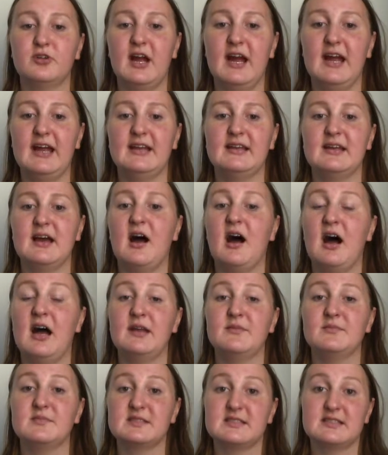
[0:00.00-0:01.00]
grade
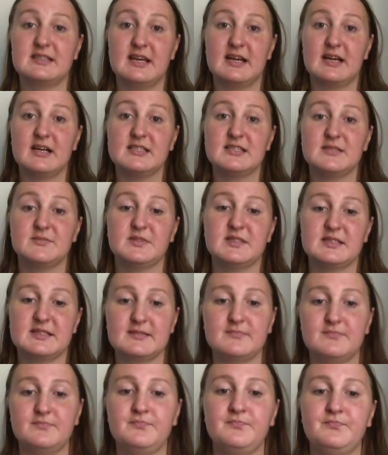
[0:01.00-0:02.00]
items to their
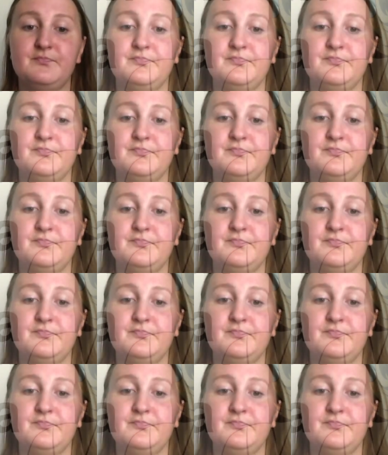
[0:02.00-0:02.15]
customers.